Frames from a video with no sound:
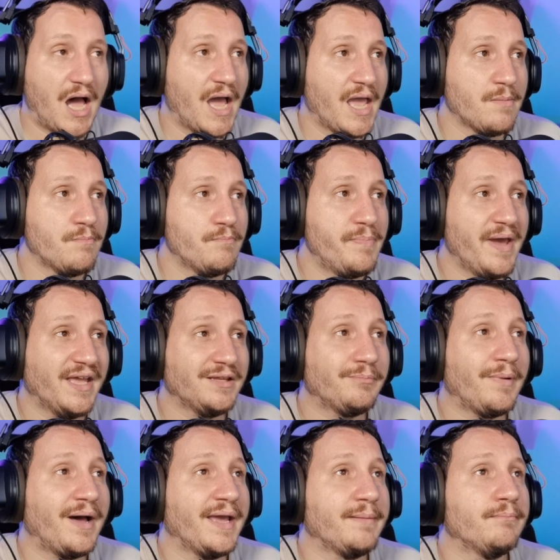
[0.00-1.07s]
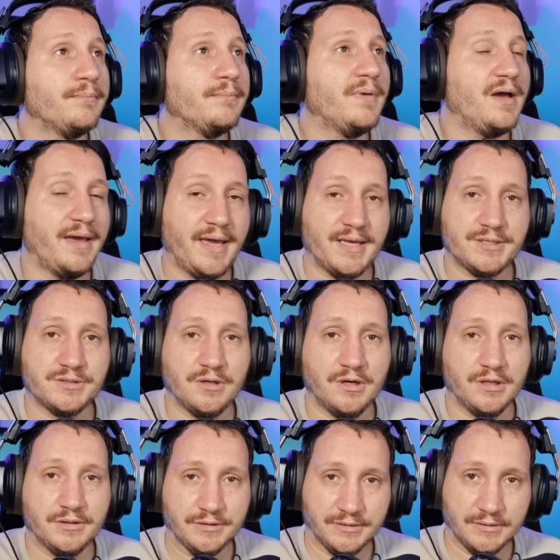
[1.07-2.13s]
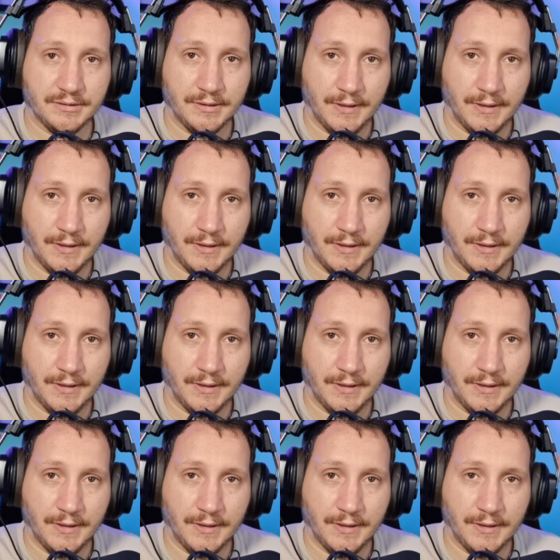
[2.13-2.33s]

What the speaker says: I bet my ass on it,